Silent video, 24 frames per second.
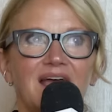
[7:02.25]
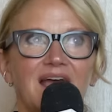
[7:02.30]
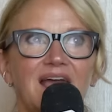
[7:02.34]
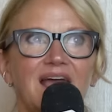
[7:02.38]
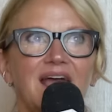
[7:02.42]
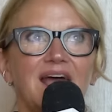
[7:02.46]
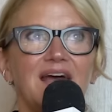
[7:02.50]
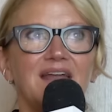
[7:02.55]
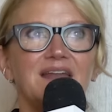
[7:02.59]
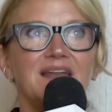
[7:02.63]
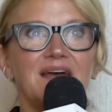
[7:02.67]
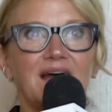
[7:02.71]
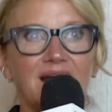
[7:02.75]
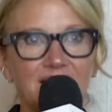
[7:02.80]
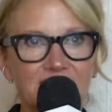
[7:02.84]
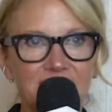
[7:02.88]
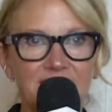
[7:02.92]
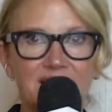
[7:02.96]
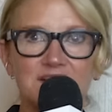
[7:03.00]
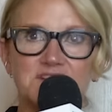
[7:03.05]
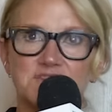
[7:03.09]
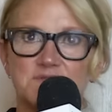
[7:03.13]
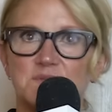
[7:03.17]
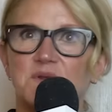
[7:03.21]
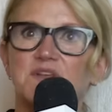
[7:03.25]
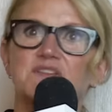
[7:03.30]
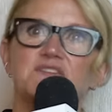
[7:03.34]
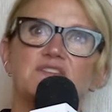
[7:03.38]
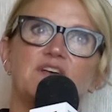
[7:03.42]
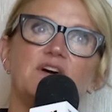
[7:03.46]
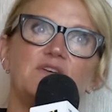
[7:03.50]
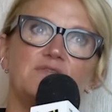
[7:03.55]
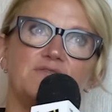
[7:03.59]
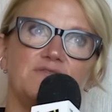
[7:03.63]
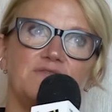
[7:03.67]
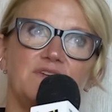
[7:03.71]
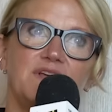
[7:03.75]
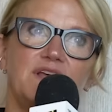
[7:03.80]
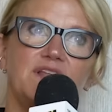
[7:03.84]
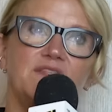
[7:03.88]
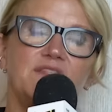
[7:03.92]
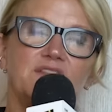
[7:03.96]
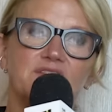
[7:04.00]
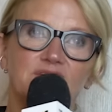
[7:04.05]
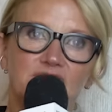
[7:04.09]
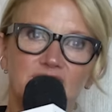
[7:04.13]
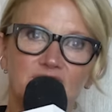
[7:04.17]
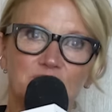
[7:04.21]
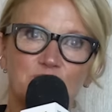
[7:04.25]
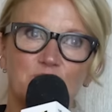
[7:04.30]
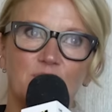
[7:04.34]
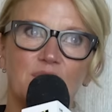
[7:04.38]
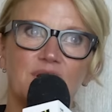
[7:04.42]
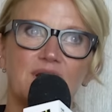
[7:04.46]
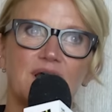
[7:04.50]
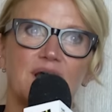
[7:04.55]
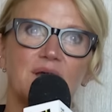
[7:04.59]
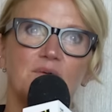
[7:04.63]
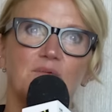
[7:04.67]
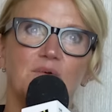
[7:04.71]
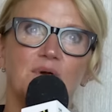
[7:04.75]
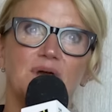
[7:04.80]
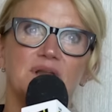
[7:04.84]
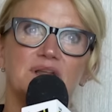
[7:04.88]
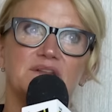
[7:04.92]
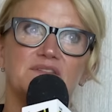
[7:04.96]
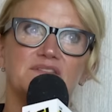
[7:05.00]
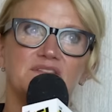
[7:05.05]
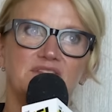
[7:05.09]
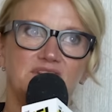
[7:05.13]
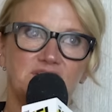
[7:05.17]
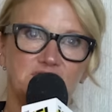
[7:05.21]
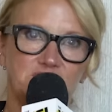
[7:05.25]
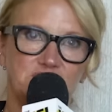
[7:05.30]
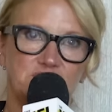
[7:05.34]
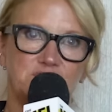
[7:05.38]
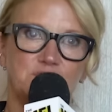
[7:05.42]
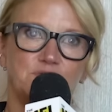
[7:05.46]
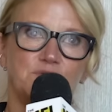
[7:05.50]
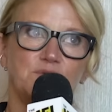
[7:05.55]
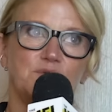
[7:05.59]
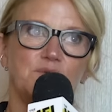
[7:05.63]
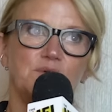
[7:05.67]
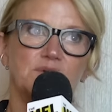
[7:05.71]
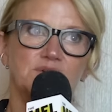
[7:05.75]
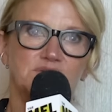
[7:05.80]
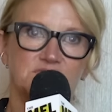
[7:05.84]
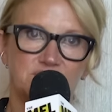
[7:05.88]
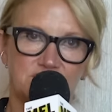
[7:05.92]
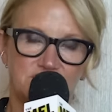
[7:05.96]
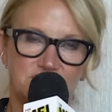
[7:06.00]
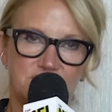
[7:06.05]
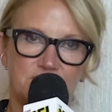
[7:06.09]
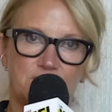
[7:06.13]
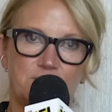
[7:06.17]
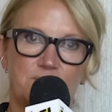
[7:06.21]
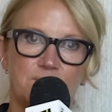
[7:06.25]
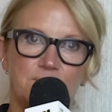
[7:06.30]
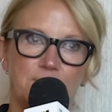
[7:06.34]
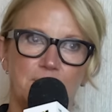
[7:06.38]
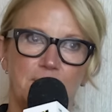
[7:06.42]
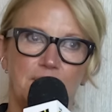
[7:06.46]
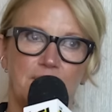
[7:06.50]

And I catch myself. And this is what I want to teach you to do,